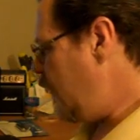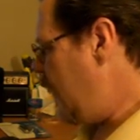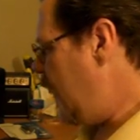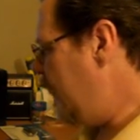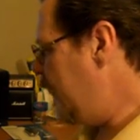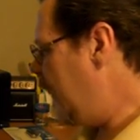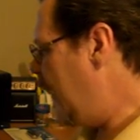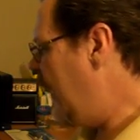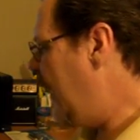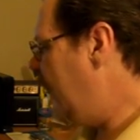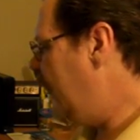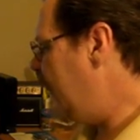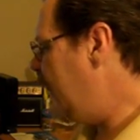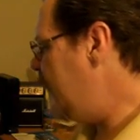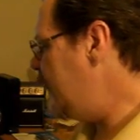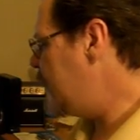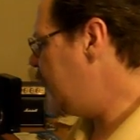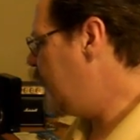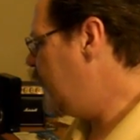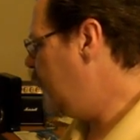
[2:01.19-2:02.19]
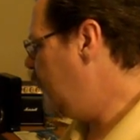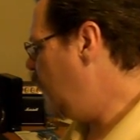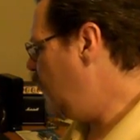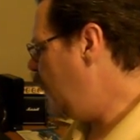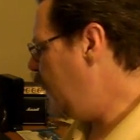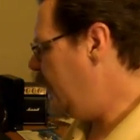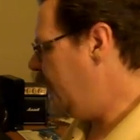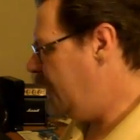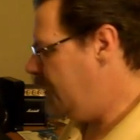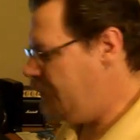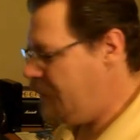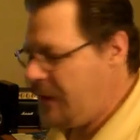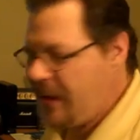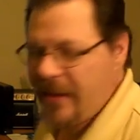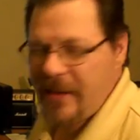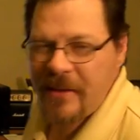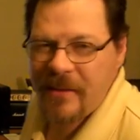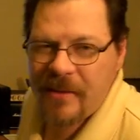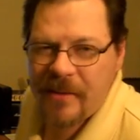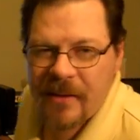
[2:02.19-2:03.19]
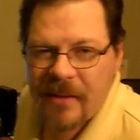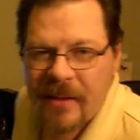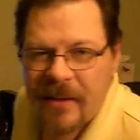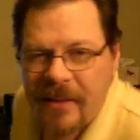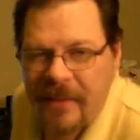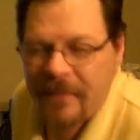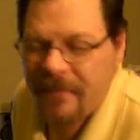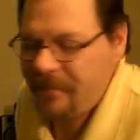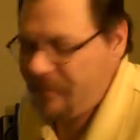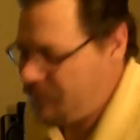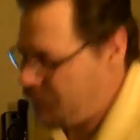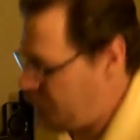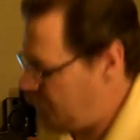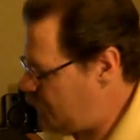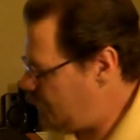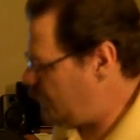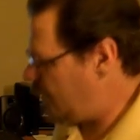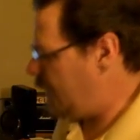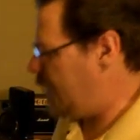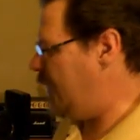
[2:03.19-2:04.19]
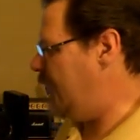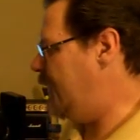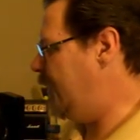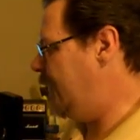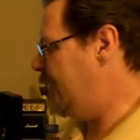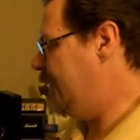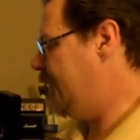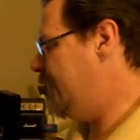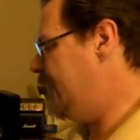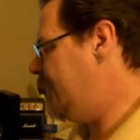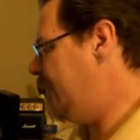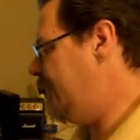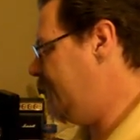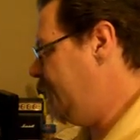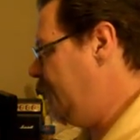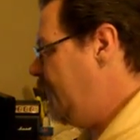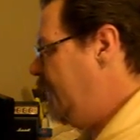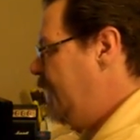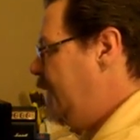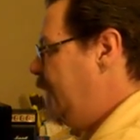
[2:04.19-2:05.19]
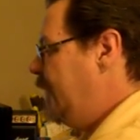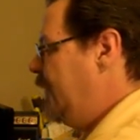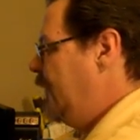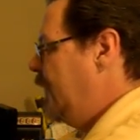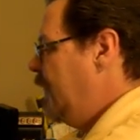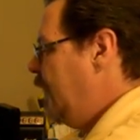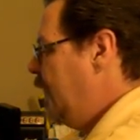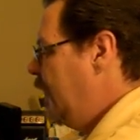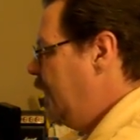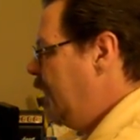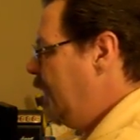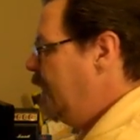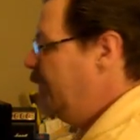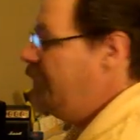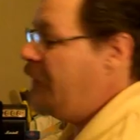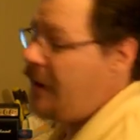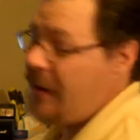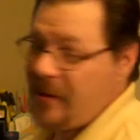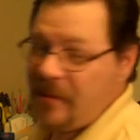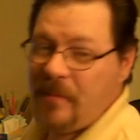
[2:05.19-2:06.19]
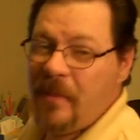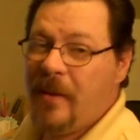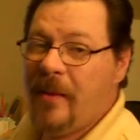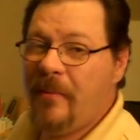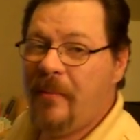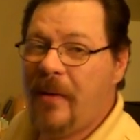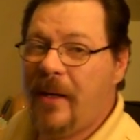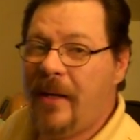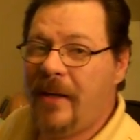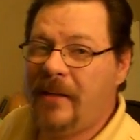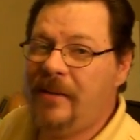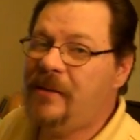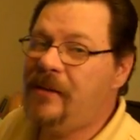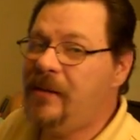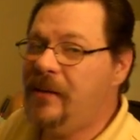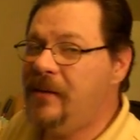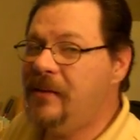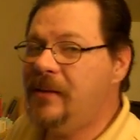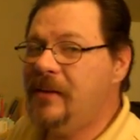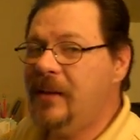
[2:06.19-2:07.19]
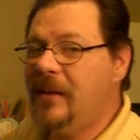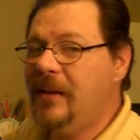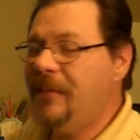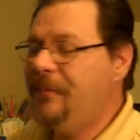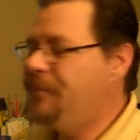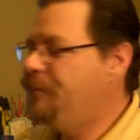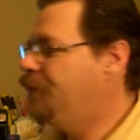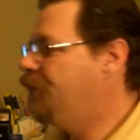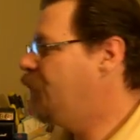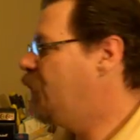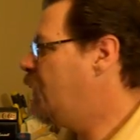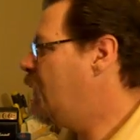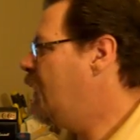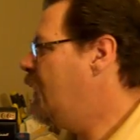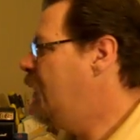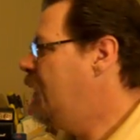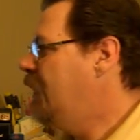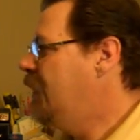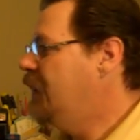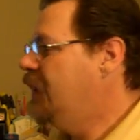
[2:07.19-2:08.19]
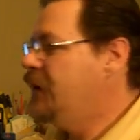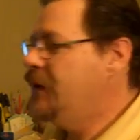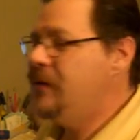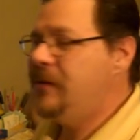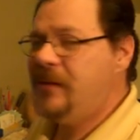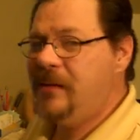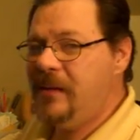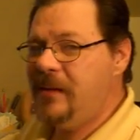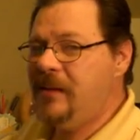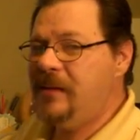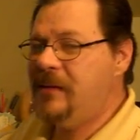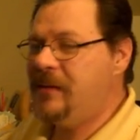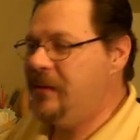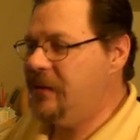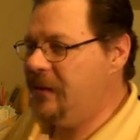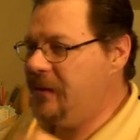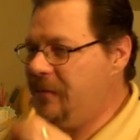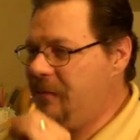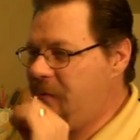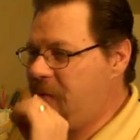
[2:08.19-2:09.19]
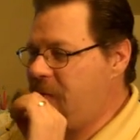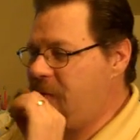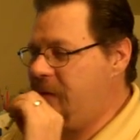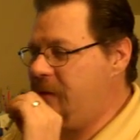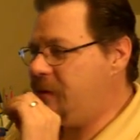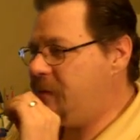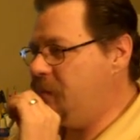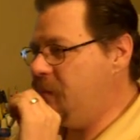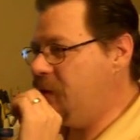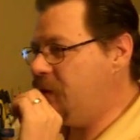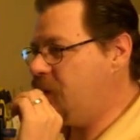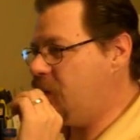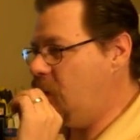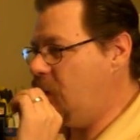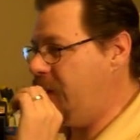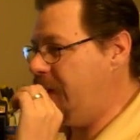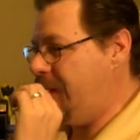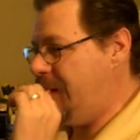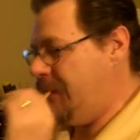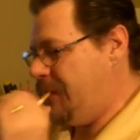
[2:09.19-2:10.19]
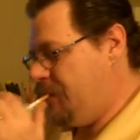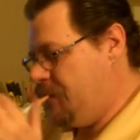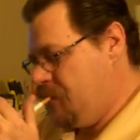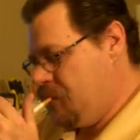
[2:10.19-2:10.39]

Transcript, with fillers: the holidays are going well. Betty's, uh, well, Betty's being Betty. She's, uh, she's the Christmas queen.